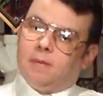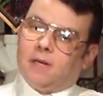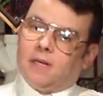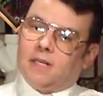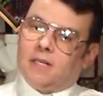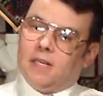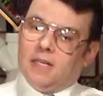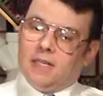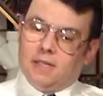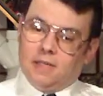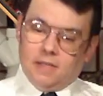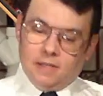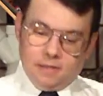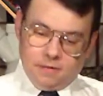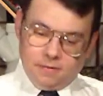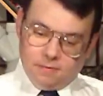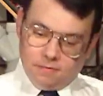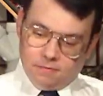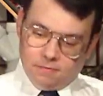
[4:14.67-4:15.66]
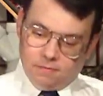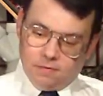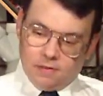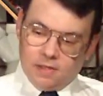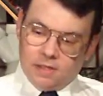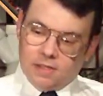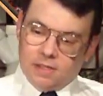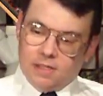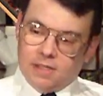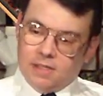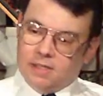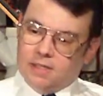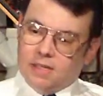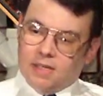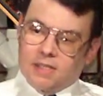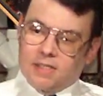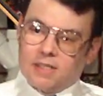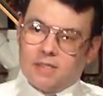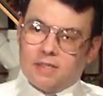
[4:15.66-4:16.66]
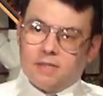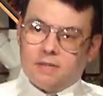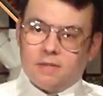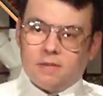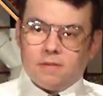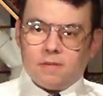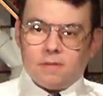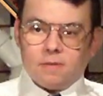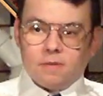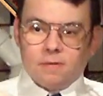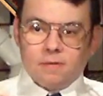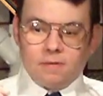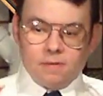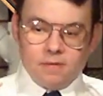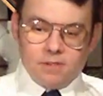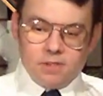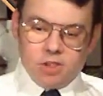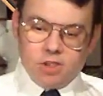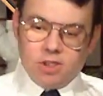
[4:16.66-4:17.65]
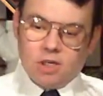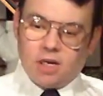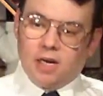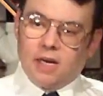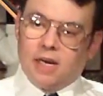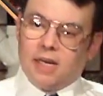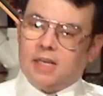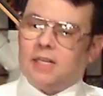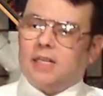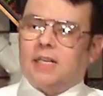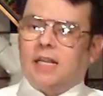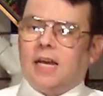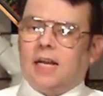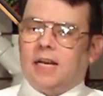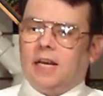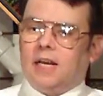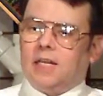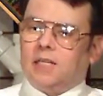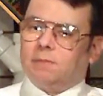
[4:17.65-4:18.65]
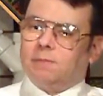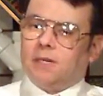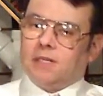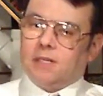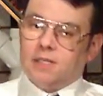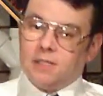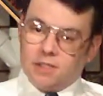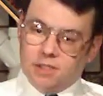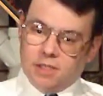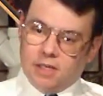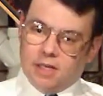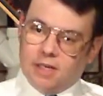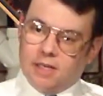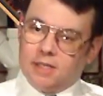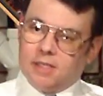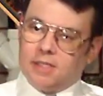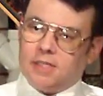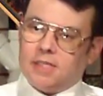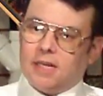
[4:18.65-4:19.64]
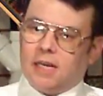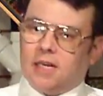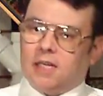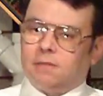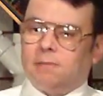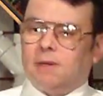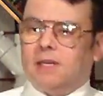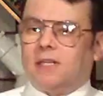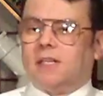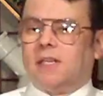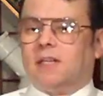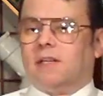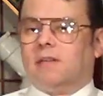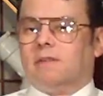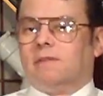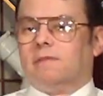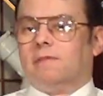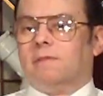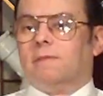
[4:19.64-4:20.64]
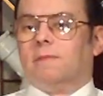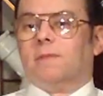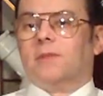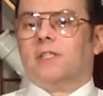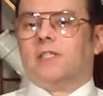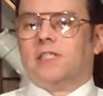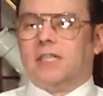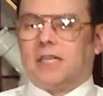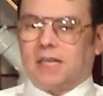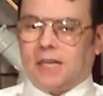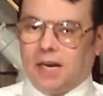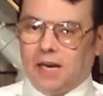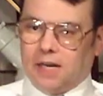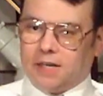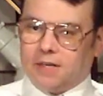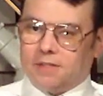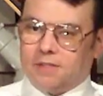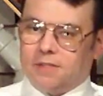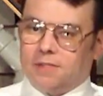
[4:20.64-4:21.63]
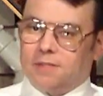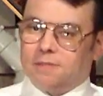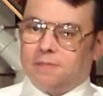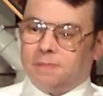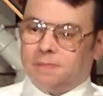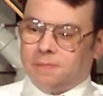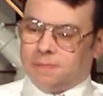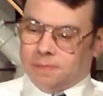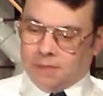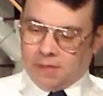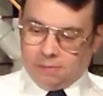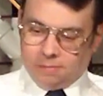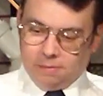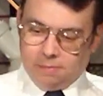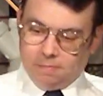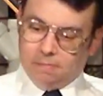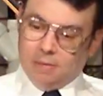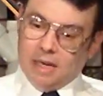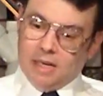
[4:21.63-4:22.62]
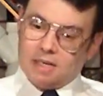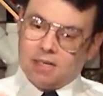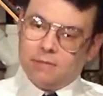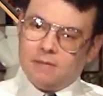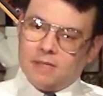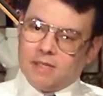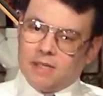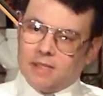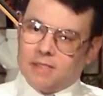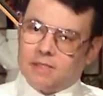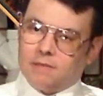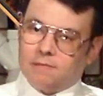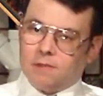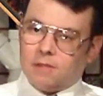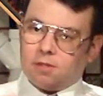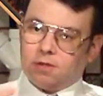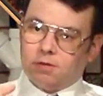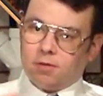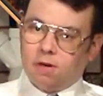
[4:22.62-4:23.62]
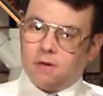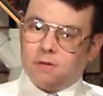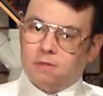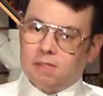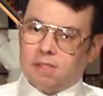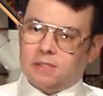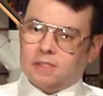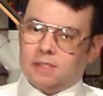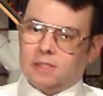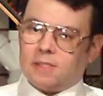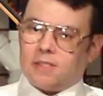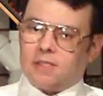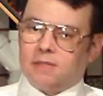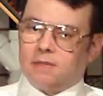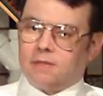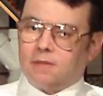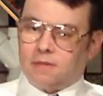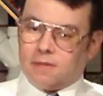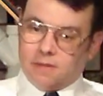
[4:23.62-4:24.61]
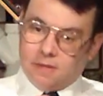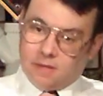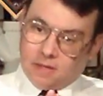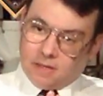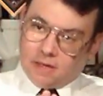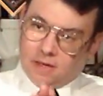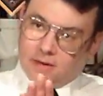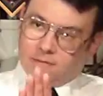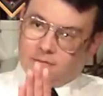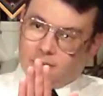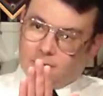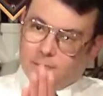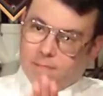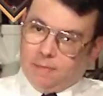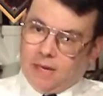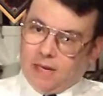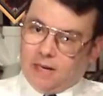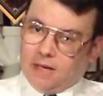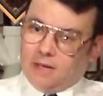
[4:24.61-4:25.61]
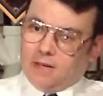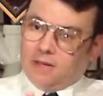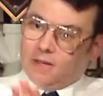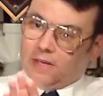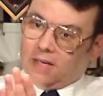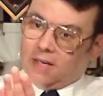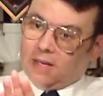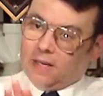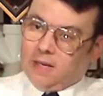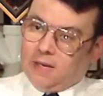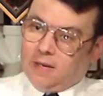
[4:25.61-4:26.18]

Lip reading: but it really doesn't shine in that aspect. It shines in the aspect of staccatos, but mainly because of the throw distance of the pedal.